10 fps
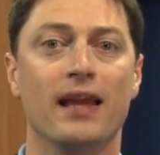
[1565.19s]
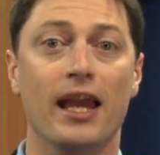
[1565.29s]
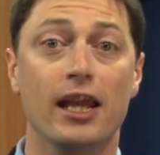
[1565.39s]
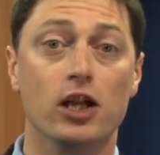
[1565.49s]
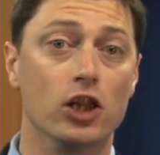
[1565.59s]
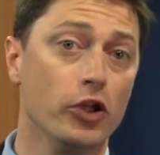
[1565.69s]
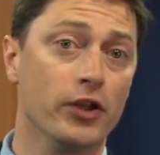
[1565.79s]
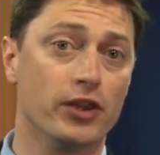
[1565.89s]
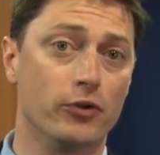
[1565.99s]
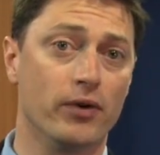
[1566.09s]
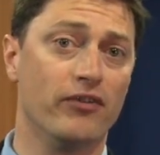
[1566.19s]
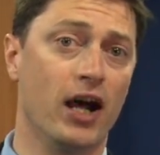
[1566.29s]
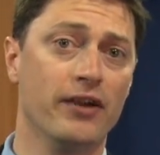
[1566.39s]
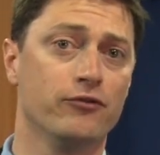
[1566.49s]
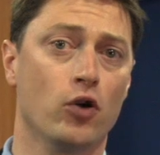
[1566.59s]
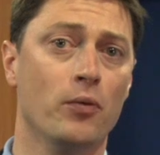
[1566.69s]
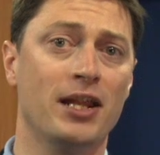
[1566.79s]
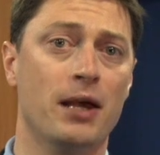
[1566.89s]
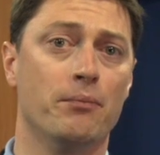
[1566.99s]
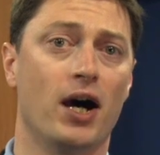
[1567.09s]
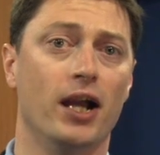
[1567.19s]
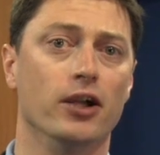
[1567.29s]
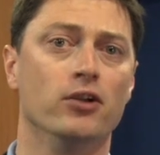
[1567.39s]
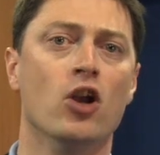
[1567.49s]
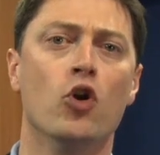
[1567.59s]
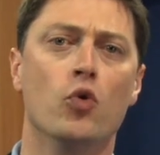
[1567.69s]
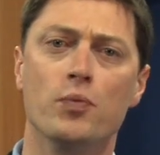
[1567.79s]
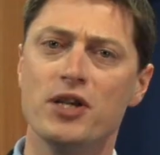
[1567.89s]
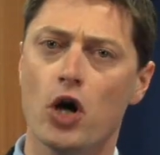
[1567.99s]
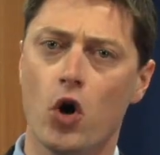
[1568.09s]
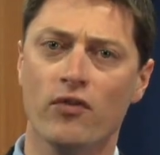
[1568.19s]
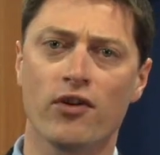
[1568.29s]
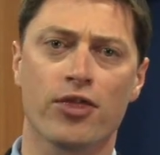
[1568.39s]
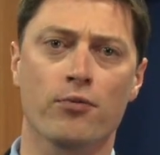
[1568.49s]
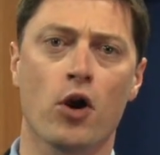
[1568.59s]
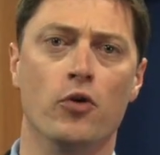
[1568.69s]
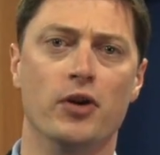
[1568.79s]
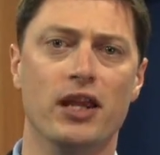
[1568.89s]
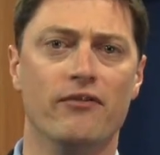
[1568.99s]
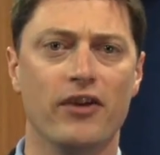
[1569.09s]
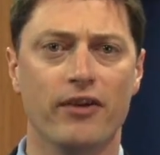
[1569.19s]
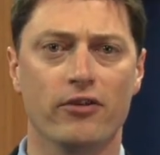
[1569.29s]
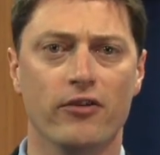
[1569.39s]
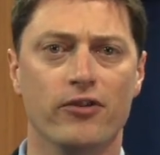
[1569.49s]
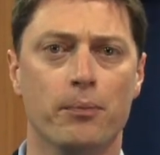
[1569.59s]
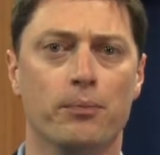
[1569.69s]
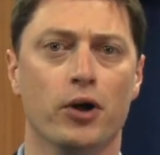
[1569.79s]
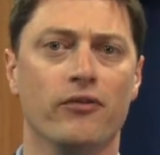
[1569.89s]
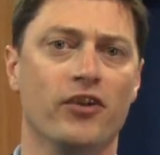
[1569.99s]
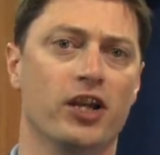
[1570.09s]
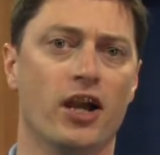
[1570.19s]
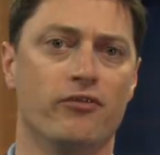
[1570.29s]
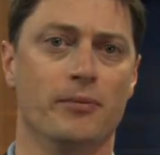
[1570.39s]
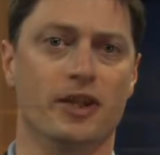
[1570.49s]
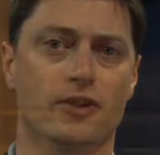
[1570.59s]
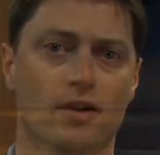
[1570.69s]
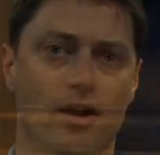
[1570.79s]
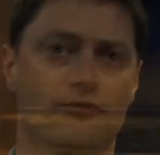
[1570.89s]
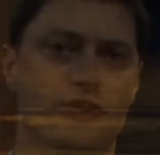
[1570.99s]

including the revived Roman Empire, would be overthrown in favor of the perfect government of